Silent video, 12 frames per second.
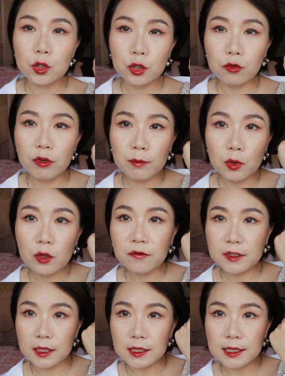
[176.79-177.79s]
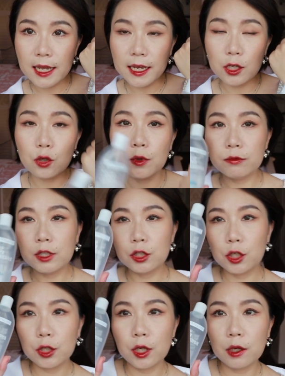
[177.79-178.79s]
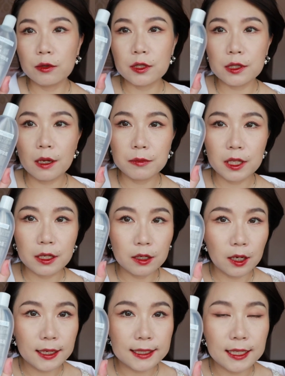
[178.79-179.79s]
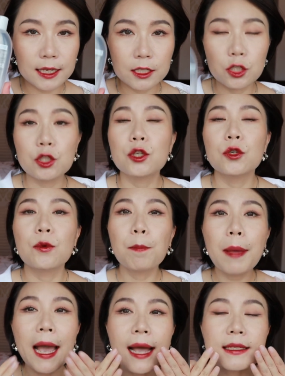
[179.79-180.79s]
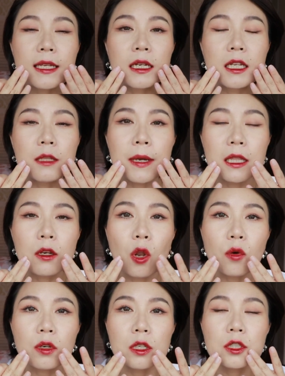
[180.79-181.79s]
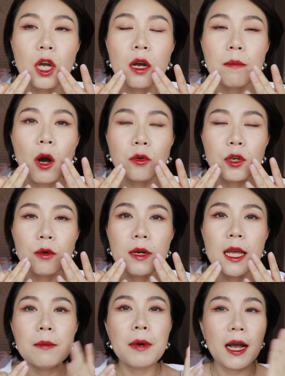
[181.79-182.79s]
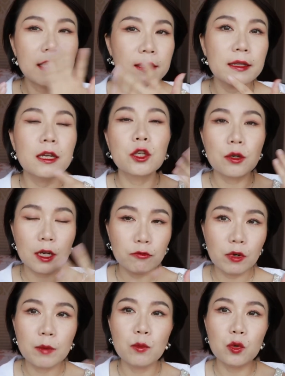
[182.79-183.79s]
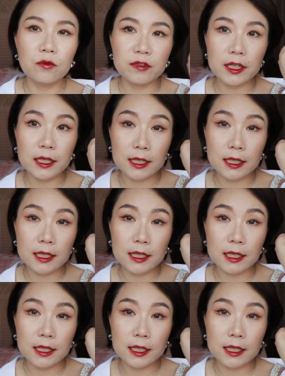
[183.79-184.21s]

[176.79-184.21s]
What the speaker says: To remove the stain, you will need to use something like this to pat a little bit longer time on your lip, and then you can remove the